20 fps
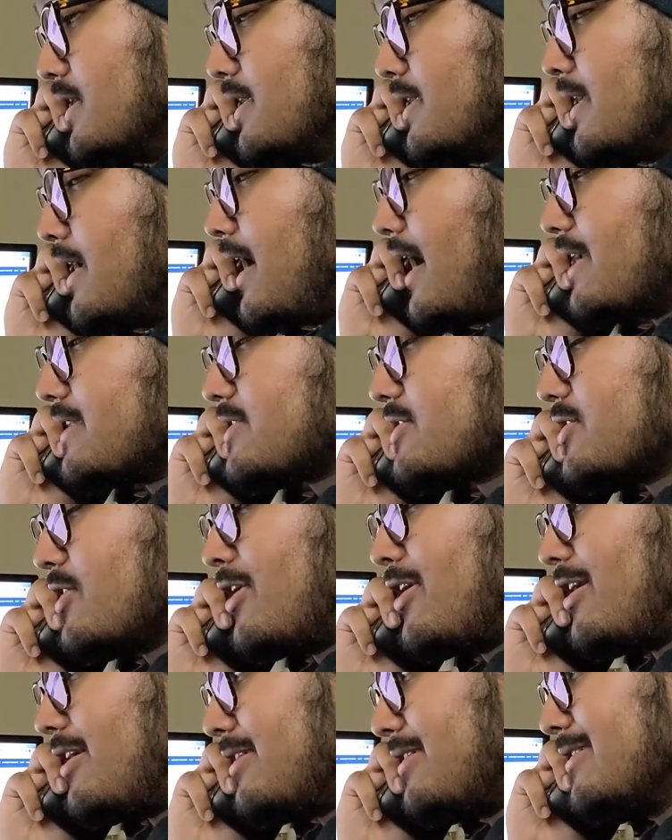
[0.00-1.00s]
Yeah, I
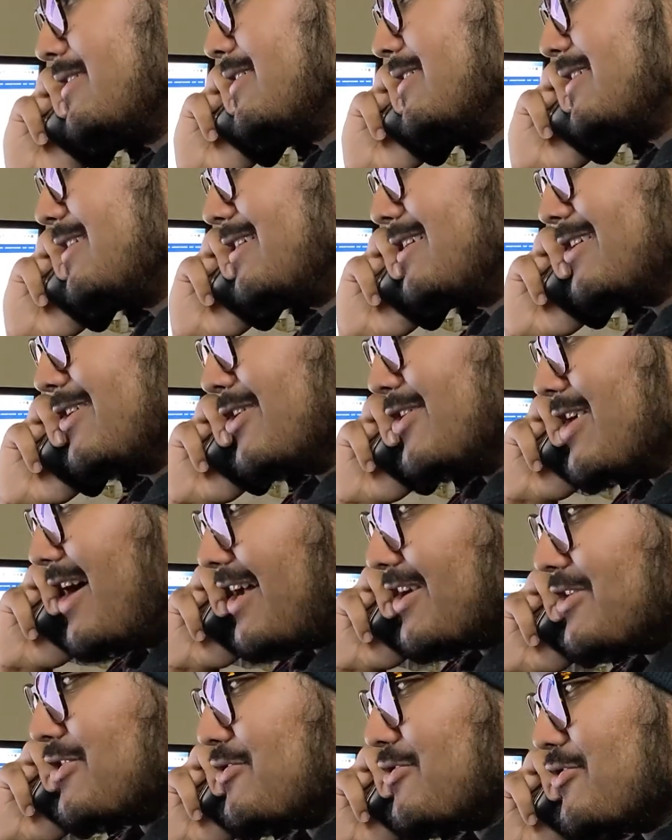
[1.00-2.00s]
saw. You're
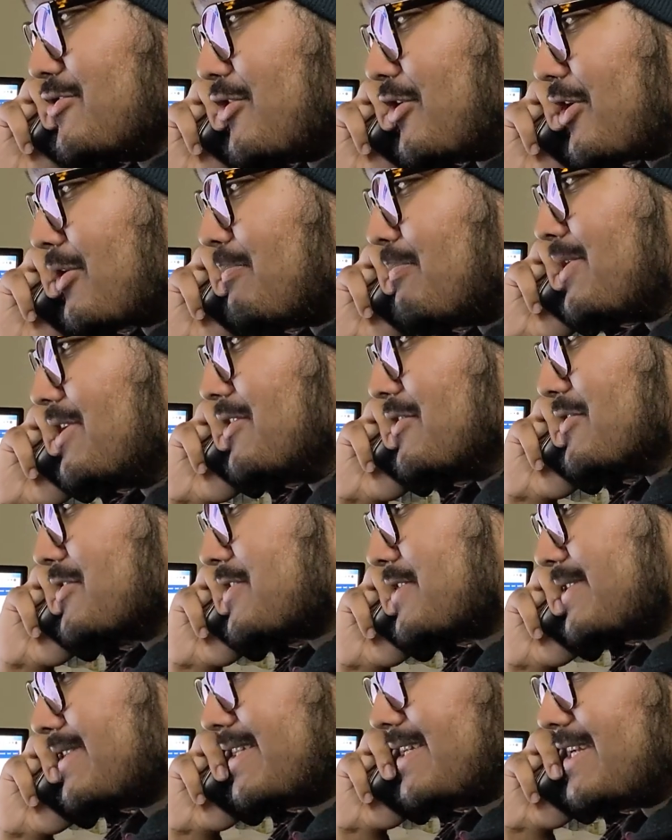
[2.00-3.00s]
not a New York
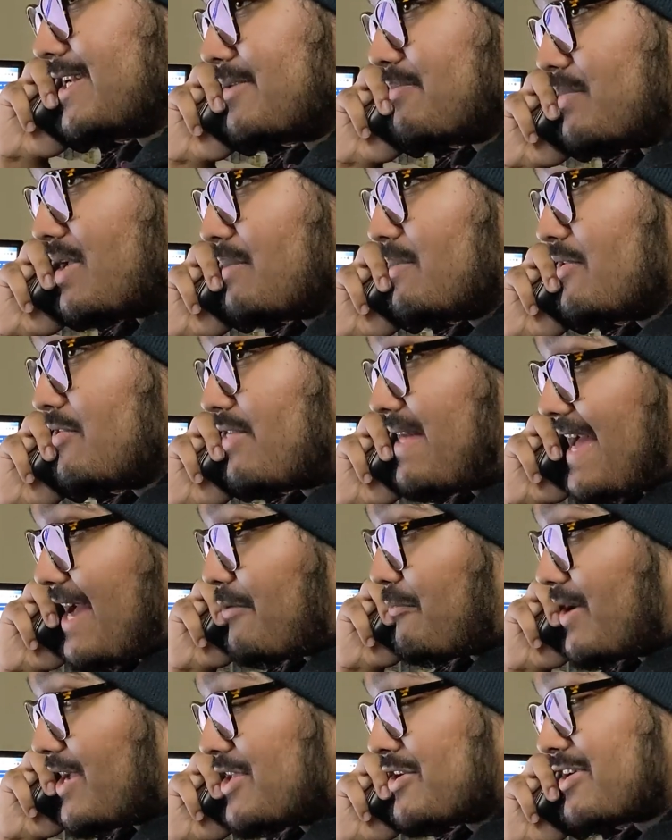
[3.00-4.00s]
Bills. Maybe that
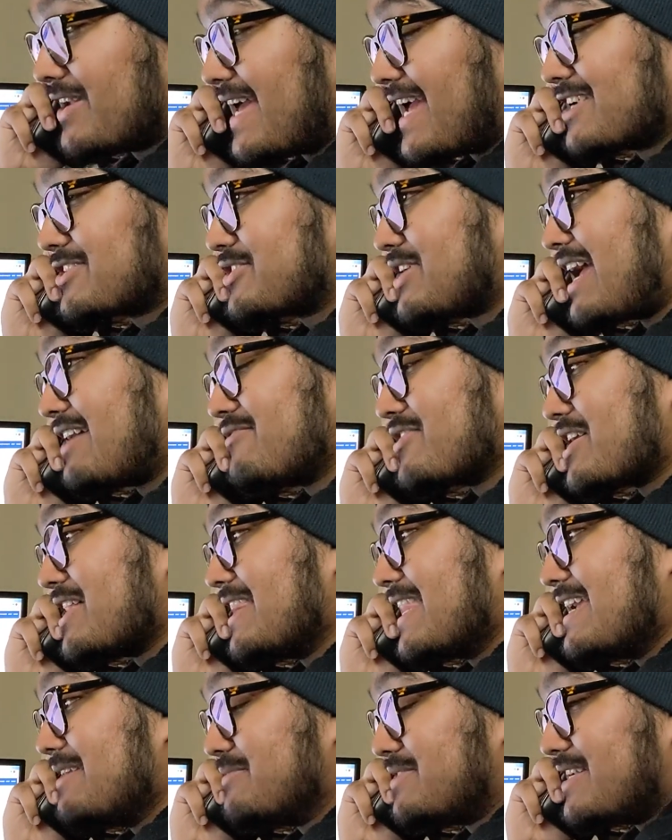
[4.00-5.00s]
way you could actually have a
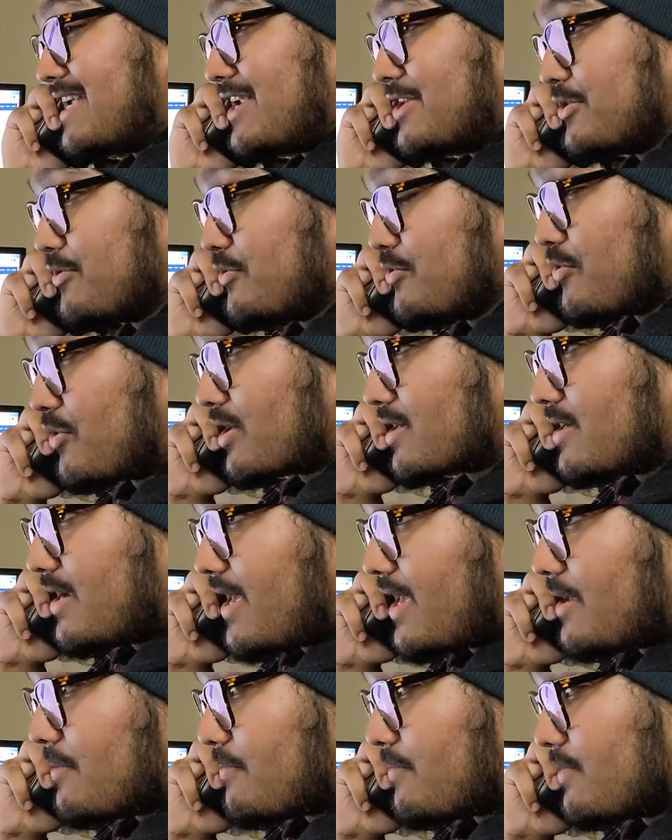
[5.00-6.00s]
claim to that New York
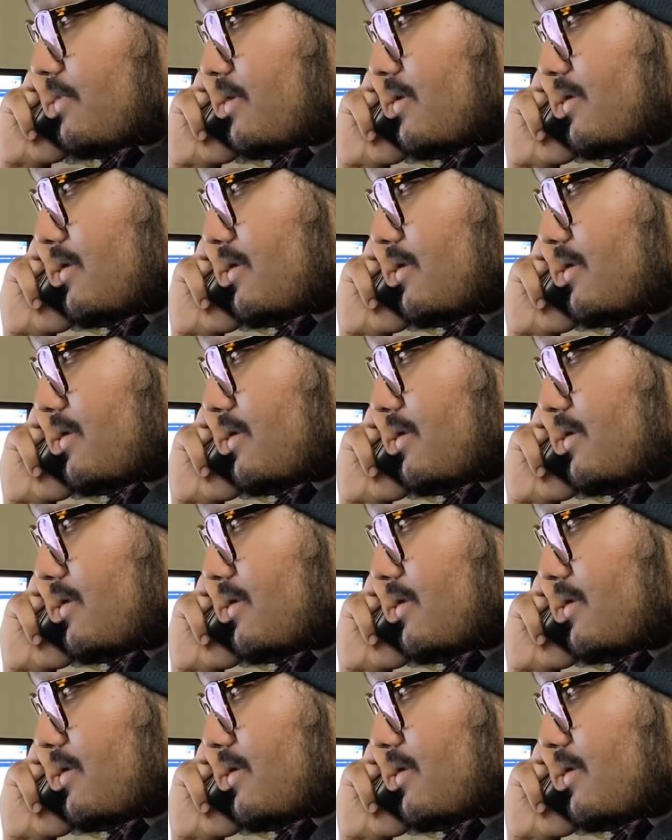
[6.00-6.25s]
name.